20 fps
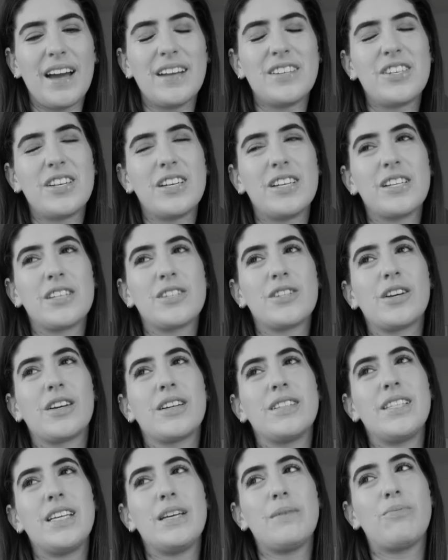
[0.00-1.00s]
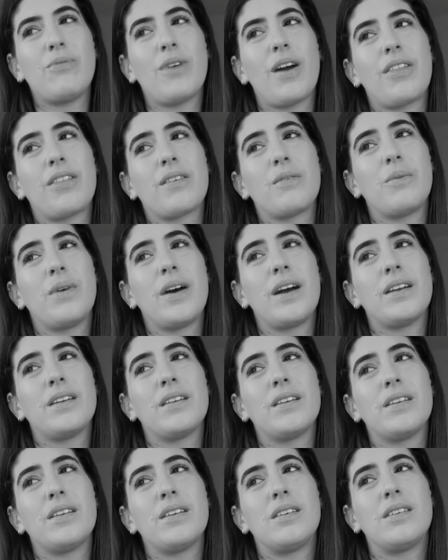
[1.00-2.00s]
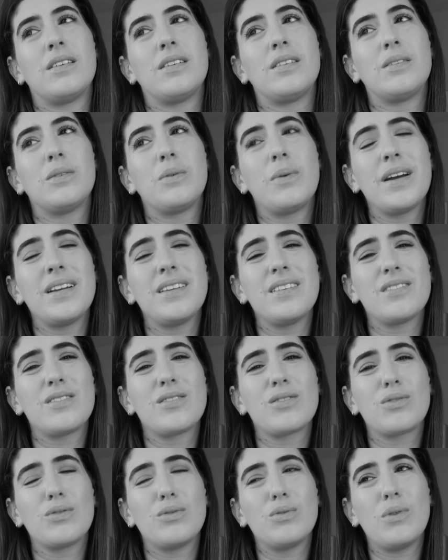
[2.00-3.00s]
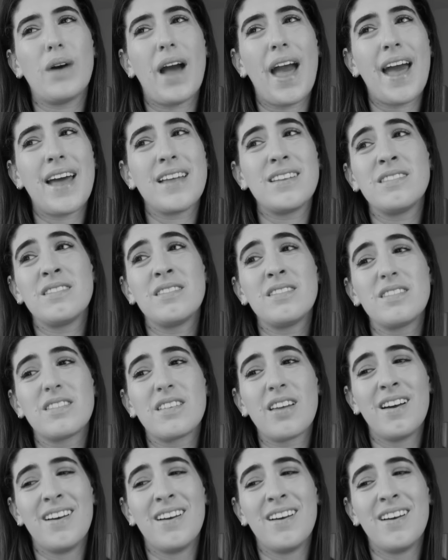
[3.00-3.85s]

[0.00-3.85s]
and she just took a deep breath and went, when does school end?